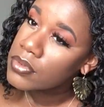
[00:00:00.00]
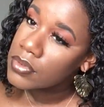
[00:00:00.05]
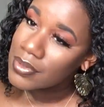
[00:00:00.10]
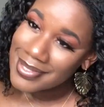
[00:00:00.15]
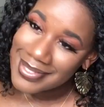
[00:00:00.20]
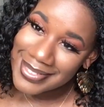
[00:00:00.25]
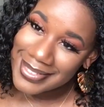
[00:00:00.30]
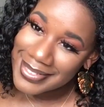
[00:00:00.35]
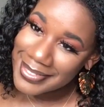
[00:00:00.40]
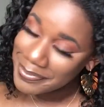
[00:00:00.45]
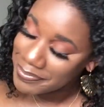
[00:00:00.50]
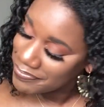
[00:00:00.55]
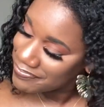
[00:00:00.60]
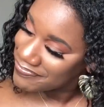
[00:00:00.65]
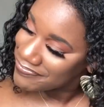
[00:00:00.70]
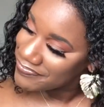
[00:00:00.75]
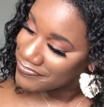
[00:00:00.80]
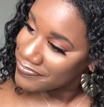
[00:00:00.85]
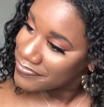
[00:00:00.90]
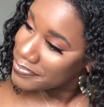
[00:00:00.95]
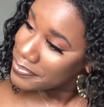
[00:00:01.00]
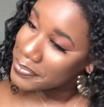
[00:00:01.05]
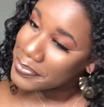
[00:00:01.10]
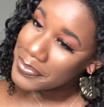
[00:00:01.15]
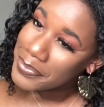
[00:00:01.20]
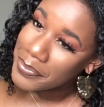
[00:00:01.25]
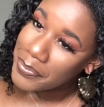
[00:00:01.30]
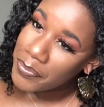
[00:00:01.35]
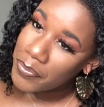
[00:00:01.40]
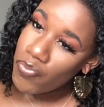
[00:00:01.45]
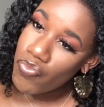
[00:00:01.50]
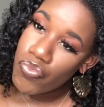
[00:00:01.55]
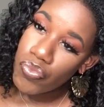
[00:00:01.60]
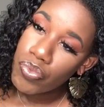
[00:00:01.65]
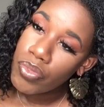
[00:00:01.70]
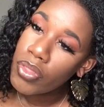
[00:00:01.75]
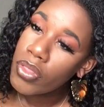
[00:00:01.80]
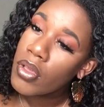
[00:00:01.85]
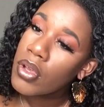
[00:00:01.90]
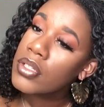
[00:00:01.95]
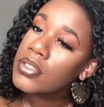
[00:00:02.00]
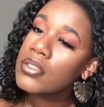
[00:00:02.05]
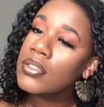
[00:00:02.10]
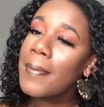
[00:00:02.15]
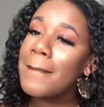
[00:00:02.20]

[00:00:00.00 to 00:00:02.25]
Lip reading: just not as damp as what it is right now.